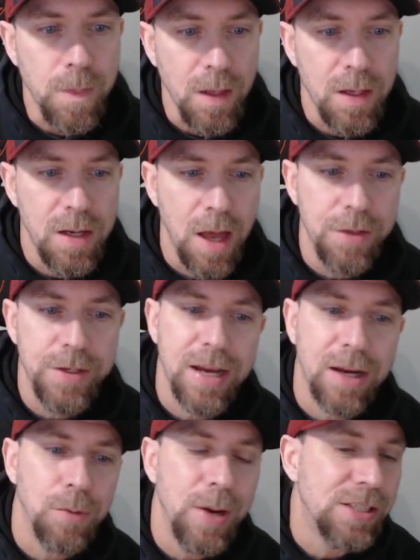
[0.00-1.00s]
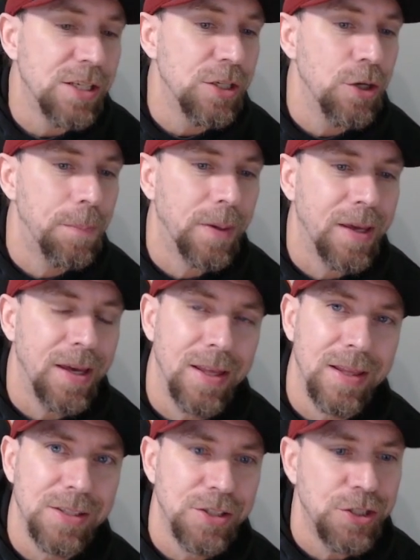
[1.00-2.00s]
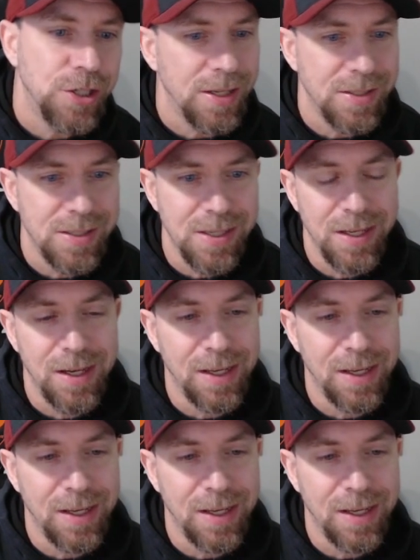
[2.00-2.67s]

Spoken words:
Another decoration duplicate, that's John Cena